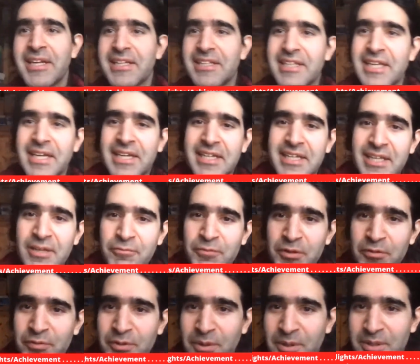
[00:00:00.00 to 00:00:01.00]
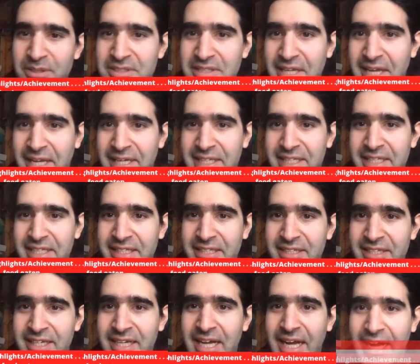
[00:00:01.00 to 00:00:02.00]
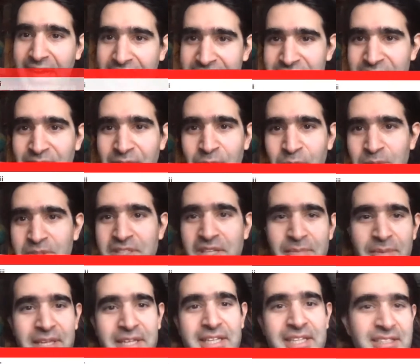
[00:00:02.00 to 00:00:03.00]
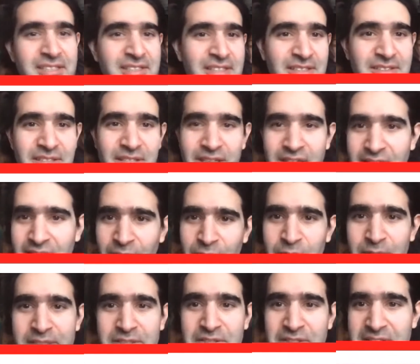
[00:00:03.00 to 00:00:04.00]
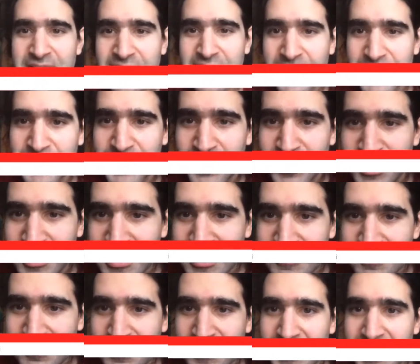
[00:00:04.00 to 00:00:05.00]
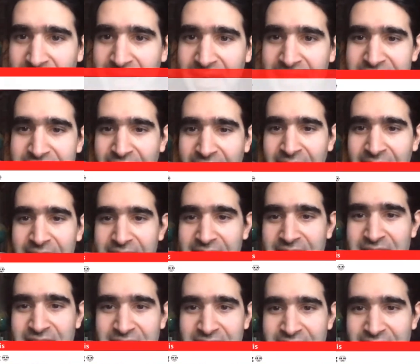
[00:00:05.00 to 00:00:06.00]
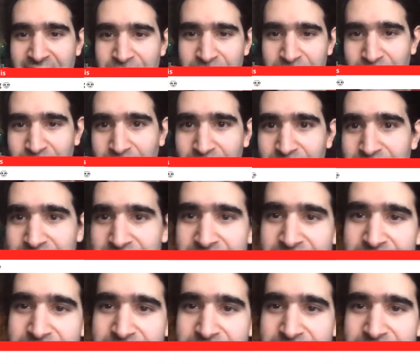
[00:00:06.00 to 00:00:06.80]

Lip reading: yeah, if you've got any... And hello, Timmy. It is lovely to see you. And Alex and everyone.